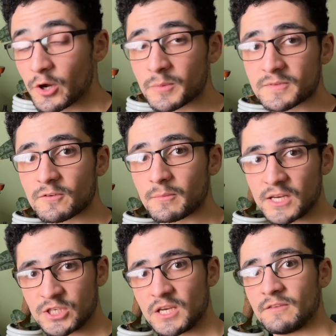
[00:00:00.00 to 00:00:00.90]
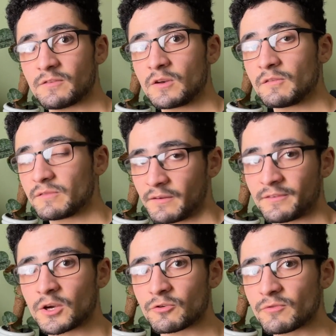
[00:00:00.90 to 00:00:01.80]
in hopes for a much even
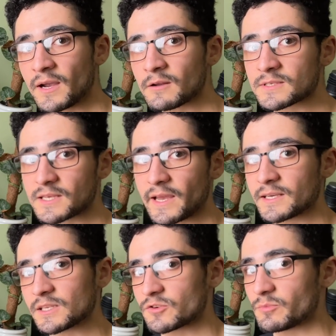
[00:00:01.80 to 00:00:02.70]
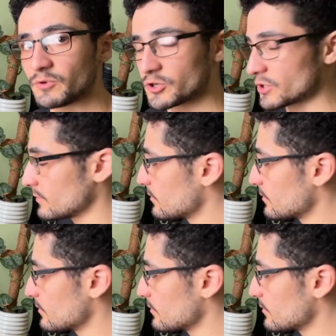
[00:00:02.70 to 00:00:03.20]
fluffier grounds and distribution